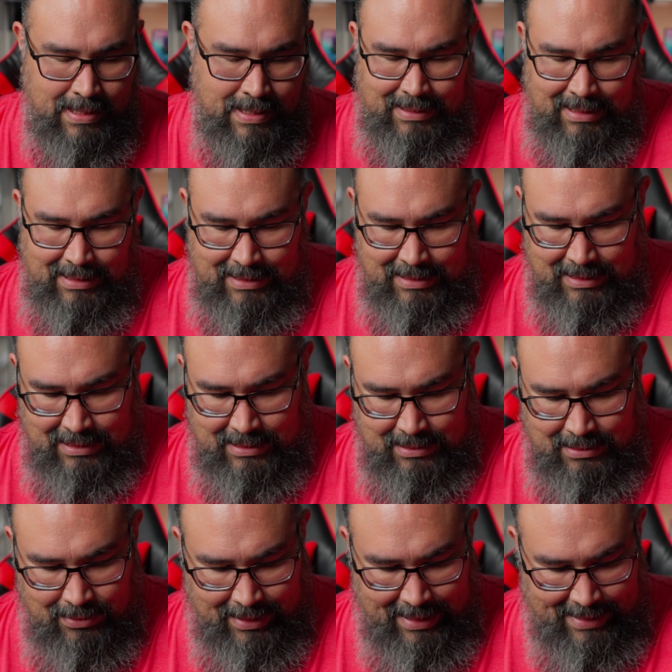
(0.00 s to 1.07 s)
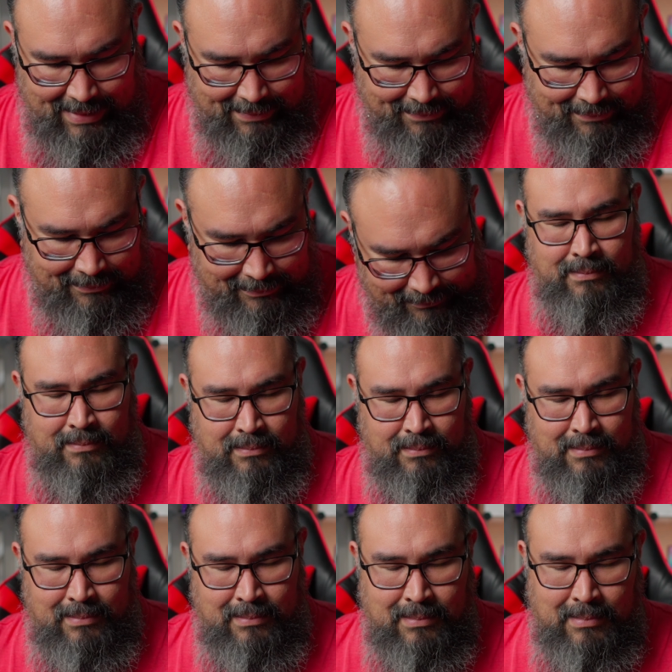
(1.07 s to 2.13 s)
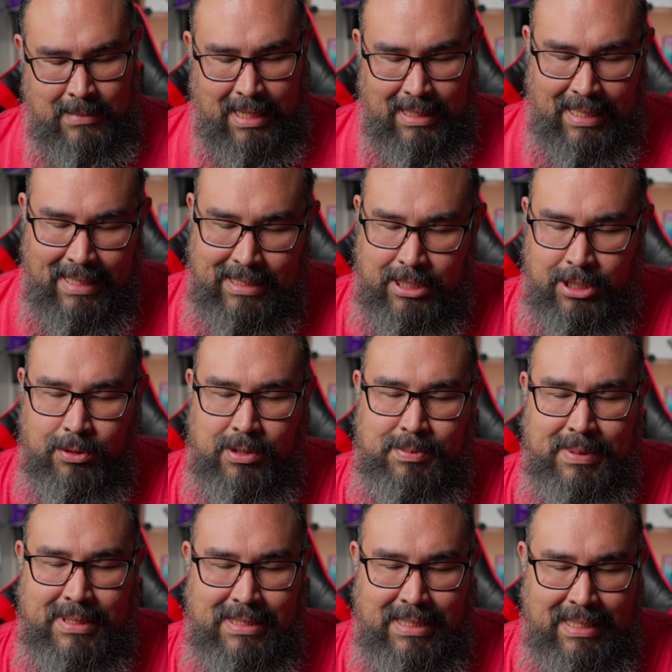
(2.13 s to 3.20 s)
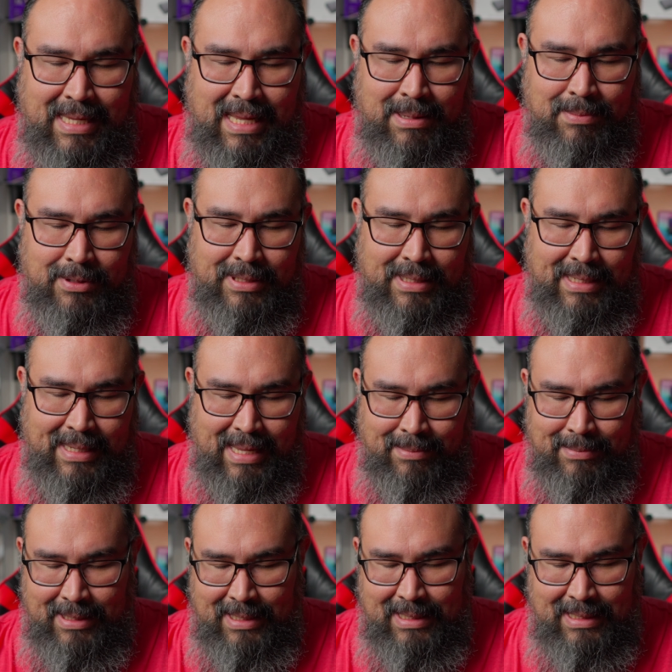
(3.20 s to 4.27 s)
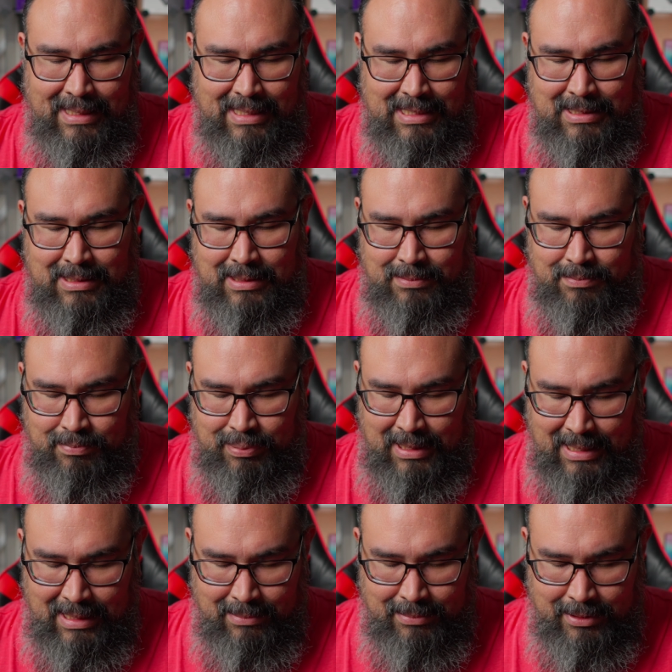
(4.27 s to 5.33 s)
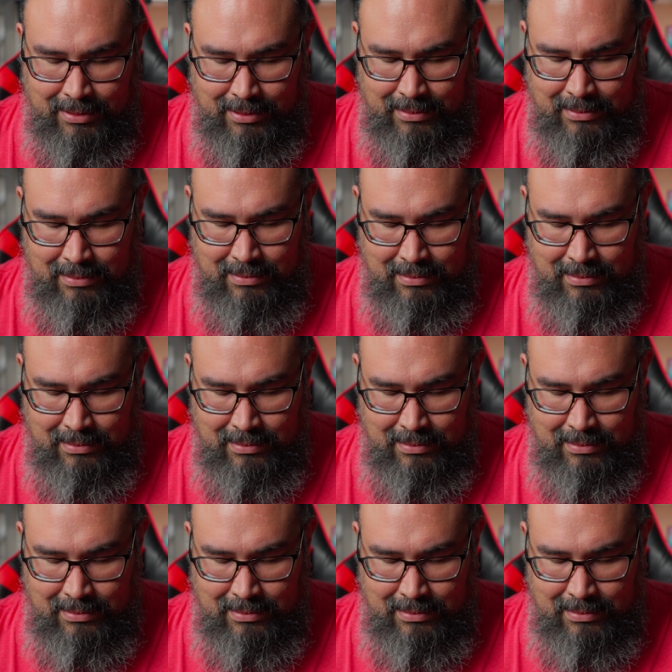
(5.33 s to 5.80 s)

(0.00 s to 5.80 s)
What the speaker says: This is okay. I like the USB-C cable that came in. It's pliable.